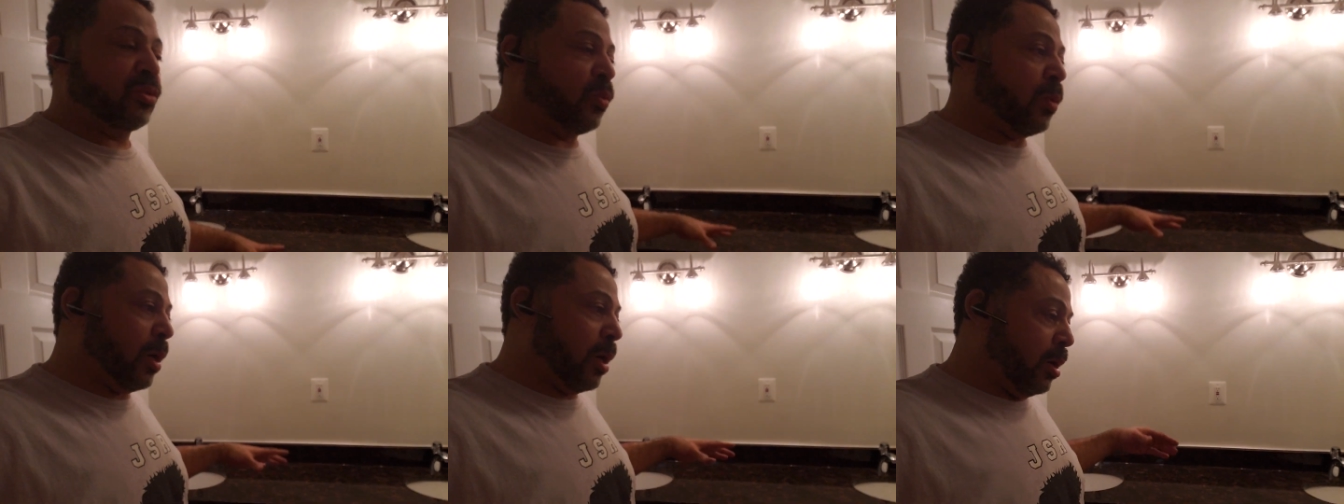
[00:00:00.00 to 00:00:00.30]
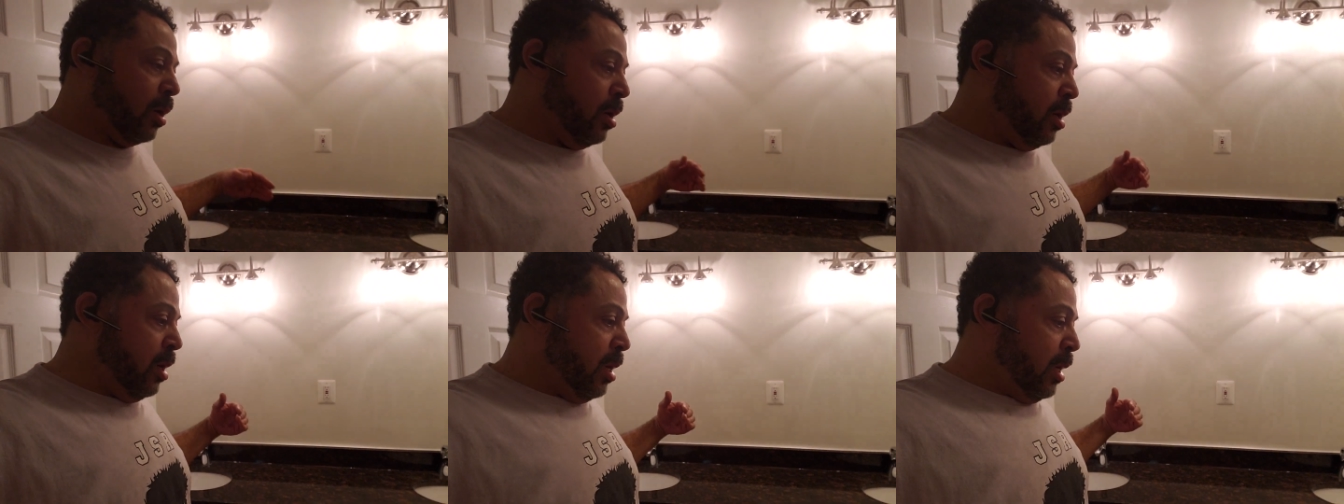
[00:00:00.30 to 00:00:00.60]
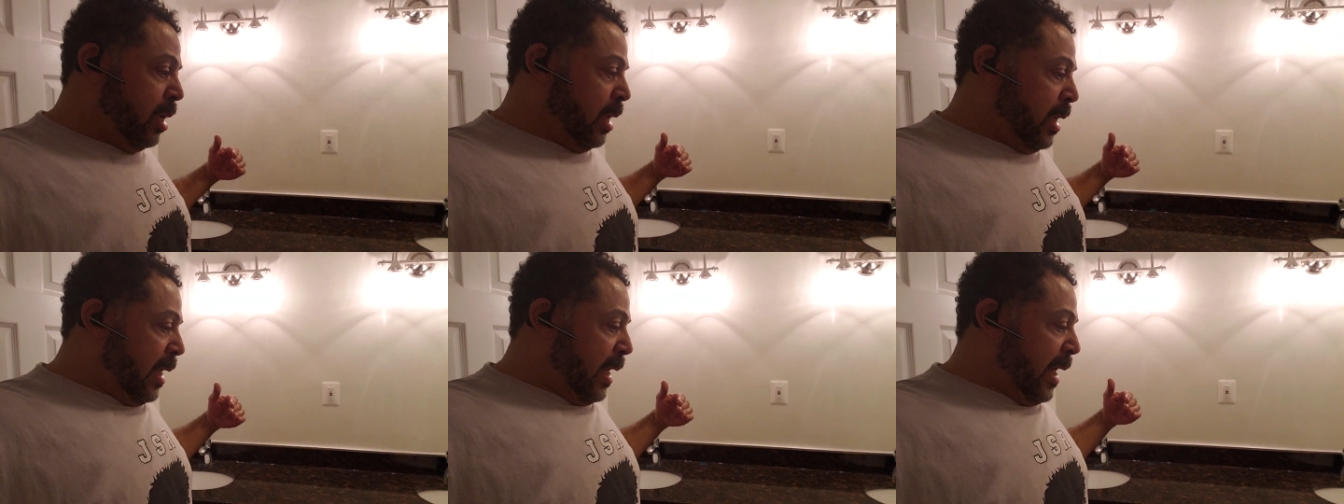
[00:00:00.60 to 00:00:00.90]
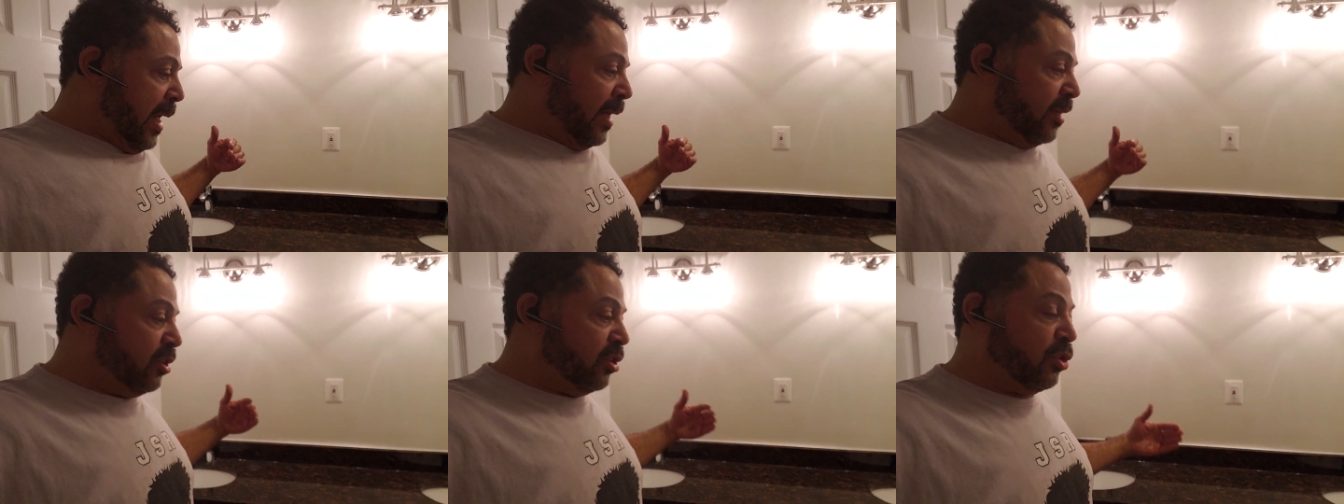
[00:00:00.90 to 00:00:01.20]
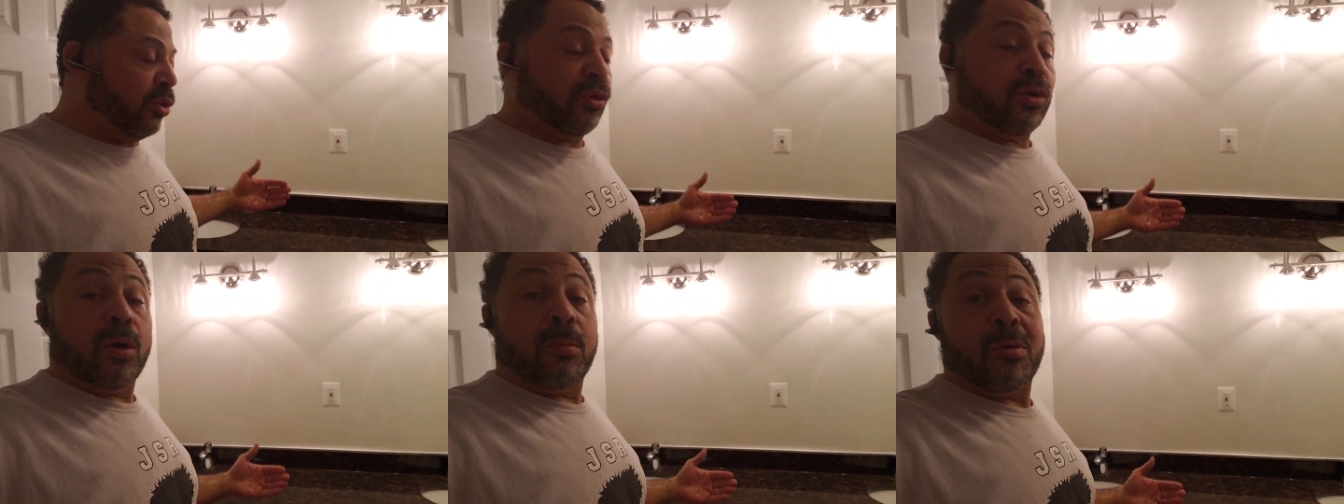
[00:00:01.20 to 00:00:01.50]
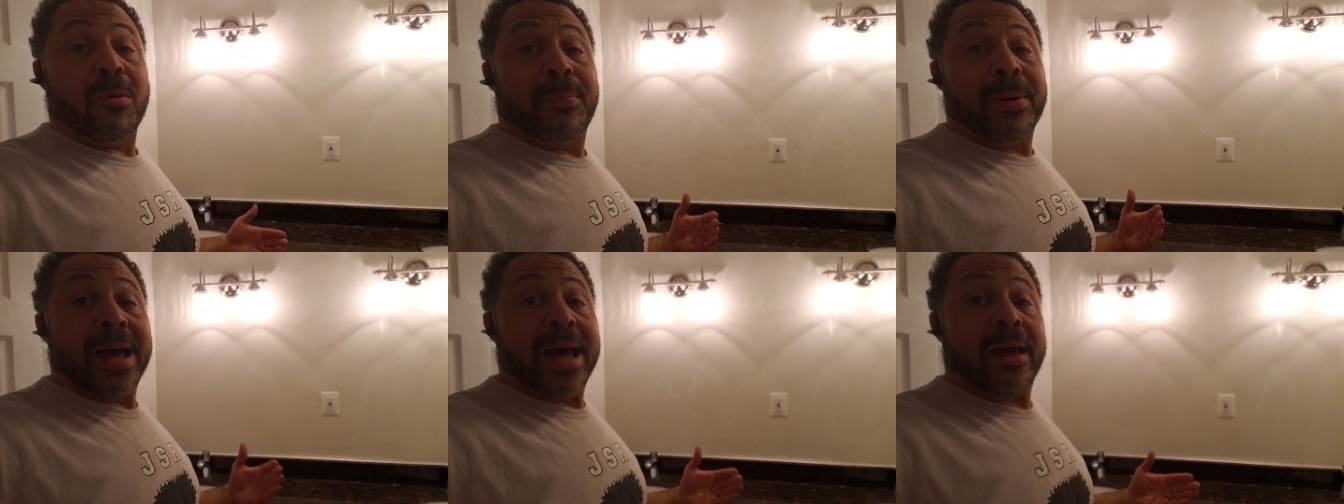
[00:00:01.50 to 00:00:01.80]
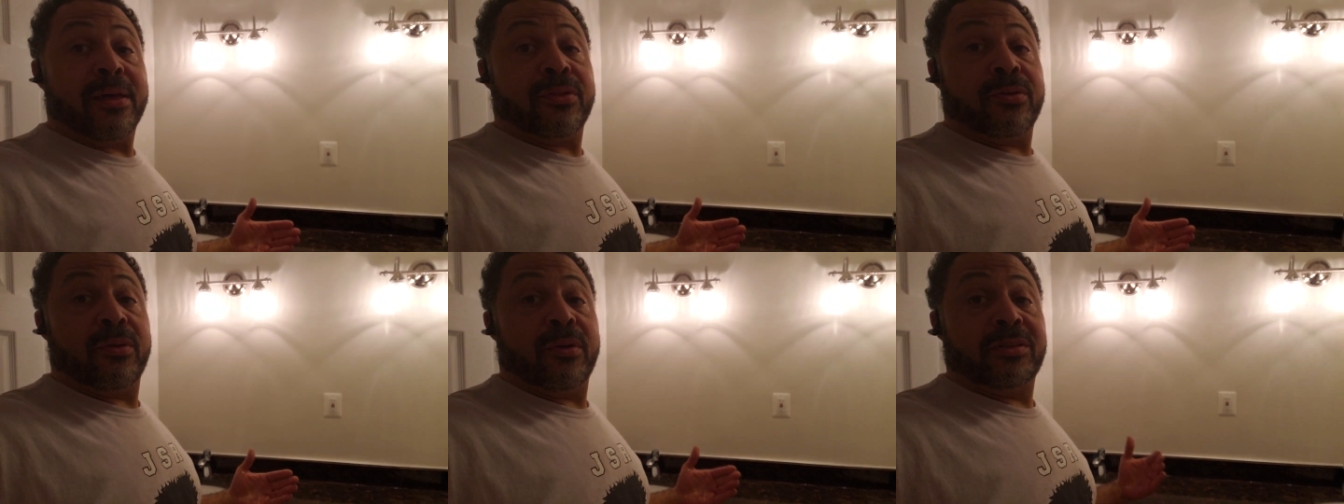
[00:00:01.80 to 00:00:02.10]
whereas your normal
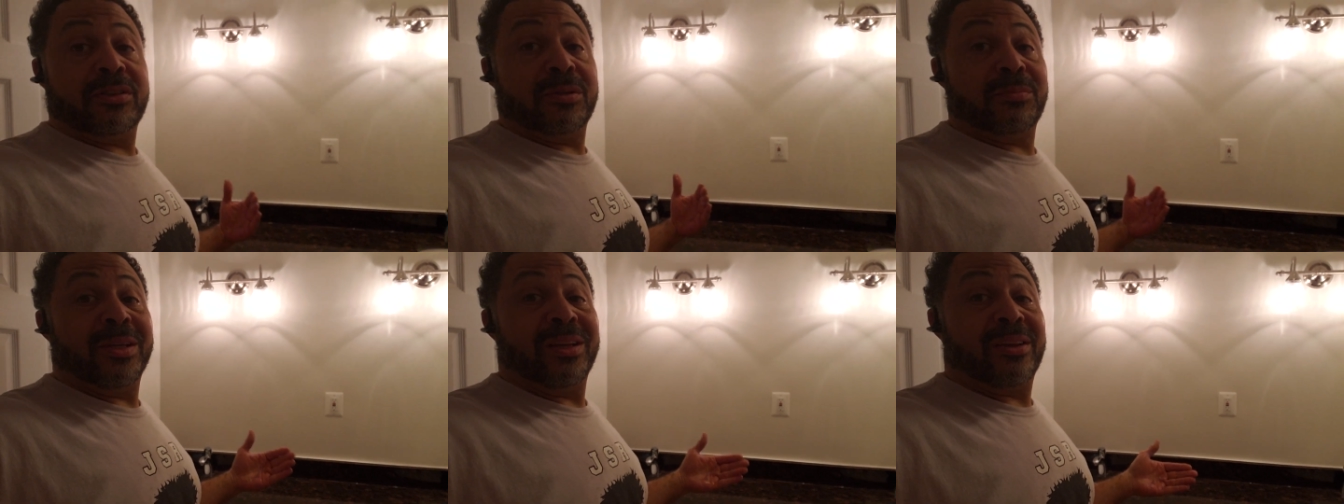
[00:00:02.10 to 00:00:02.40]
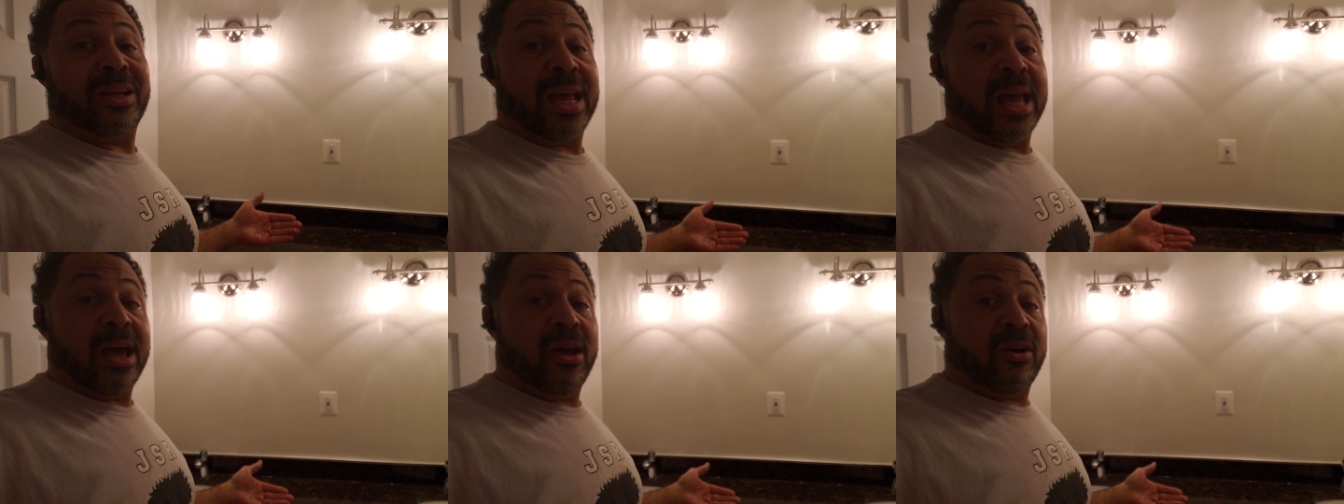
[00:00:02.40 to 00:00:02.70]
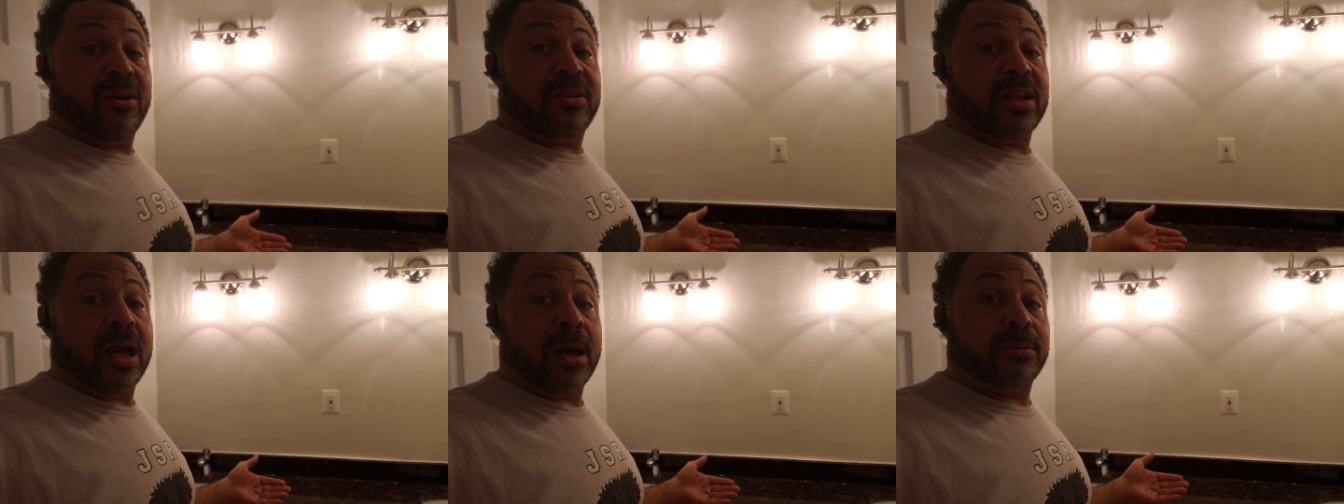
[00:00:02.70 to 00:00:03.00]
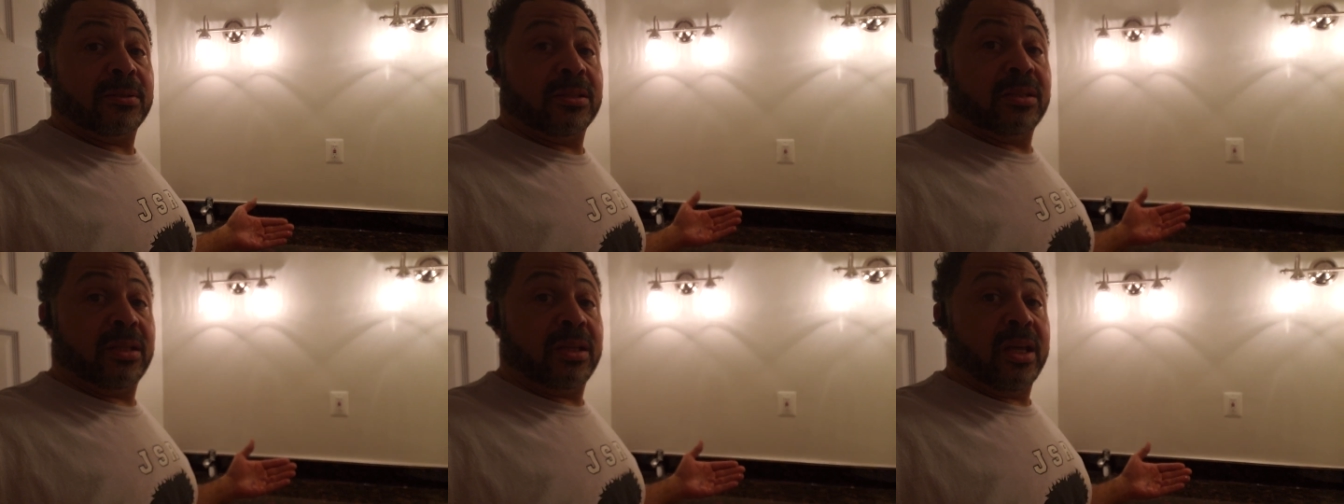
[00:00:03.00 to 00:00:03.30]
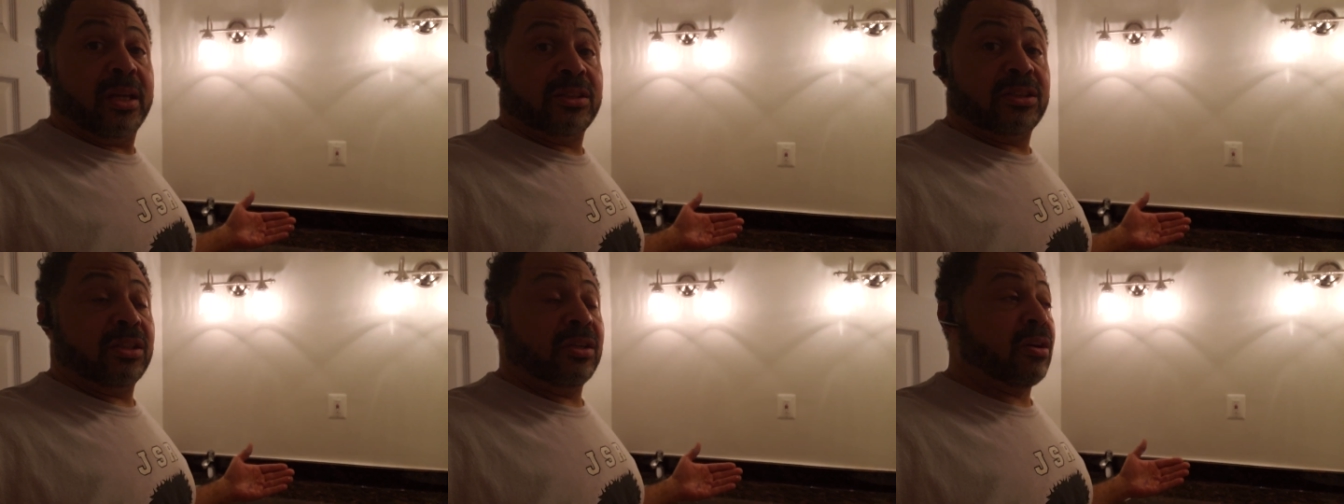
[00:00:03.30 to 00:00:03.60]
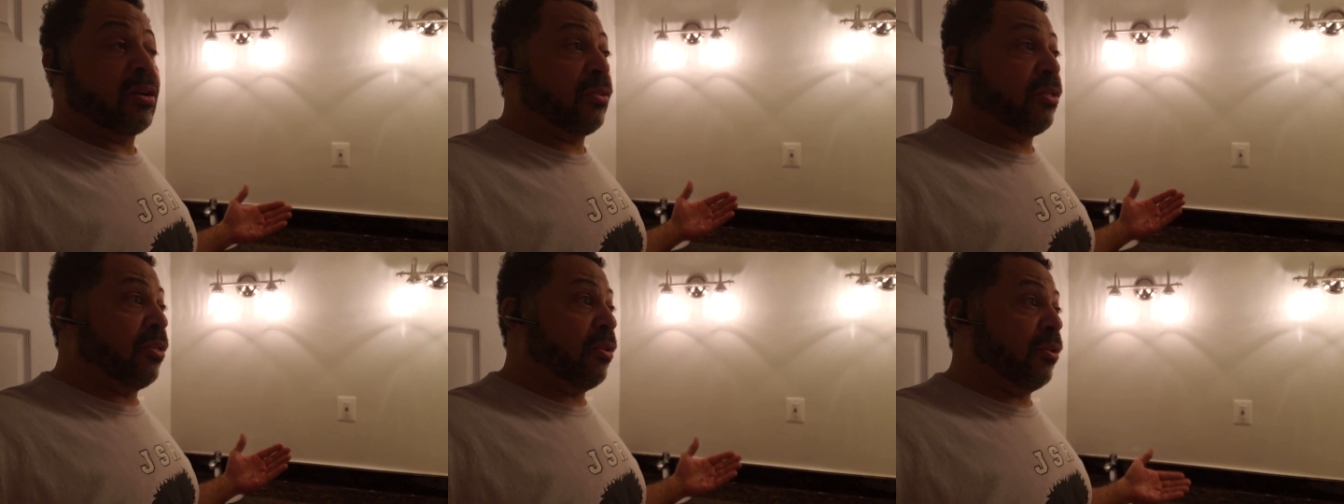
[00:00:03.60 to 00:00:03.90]
countertops in the kitchen are